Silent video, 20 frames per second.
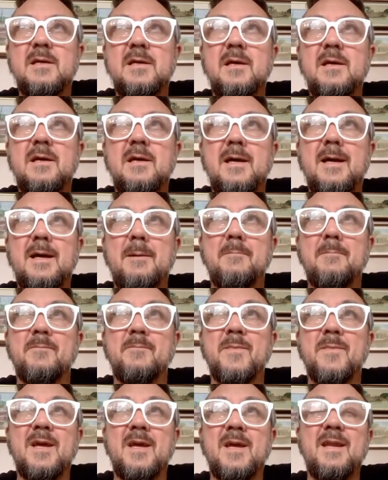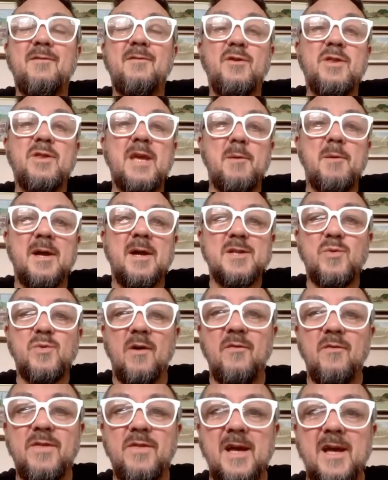And if you think about
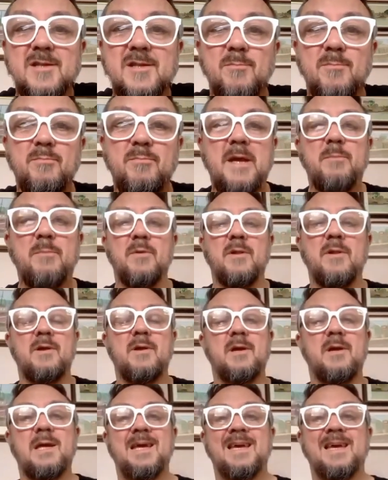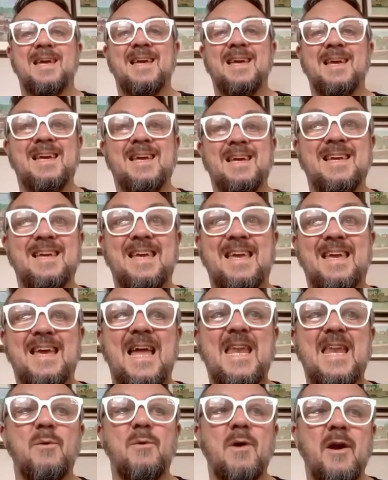12,000 people
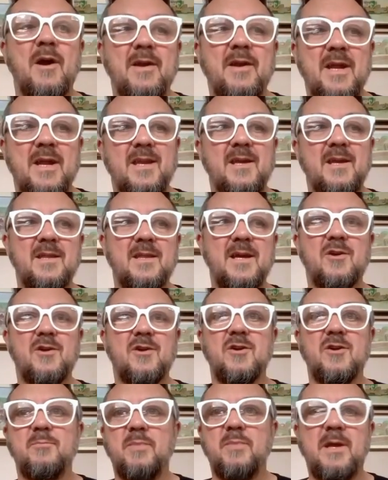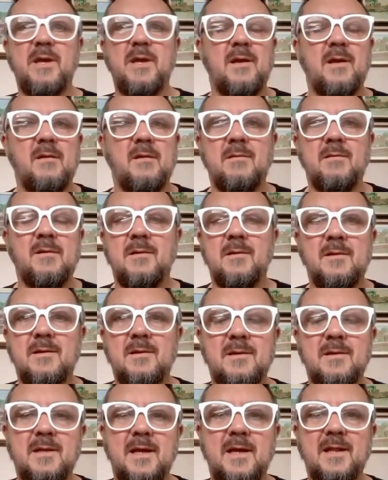anywhere in India, that could be
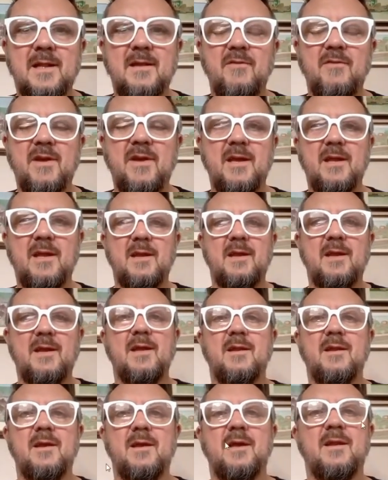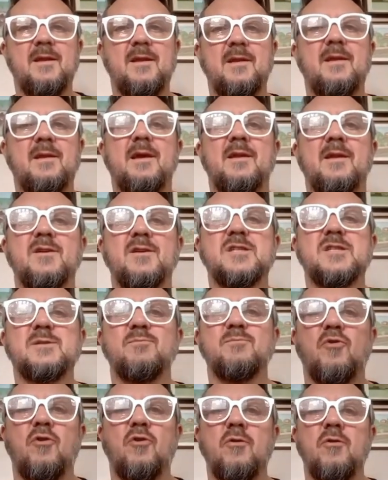like living in
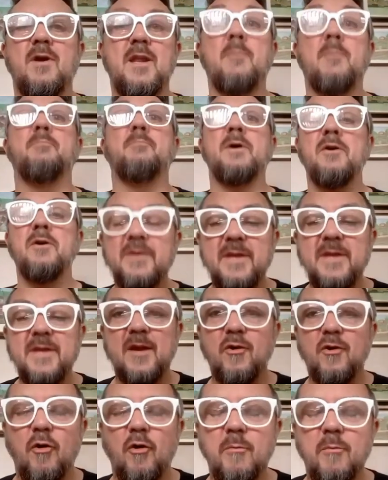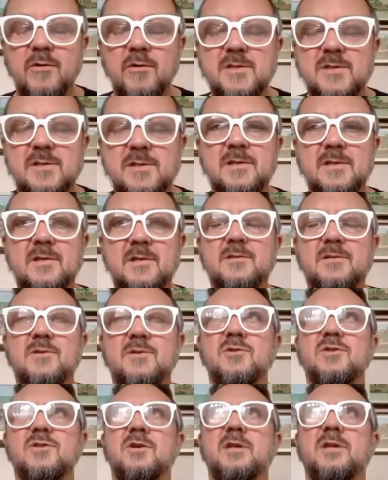a building almost to a
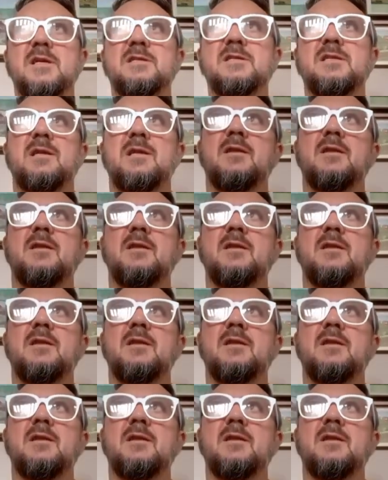certain extent.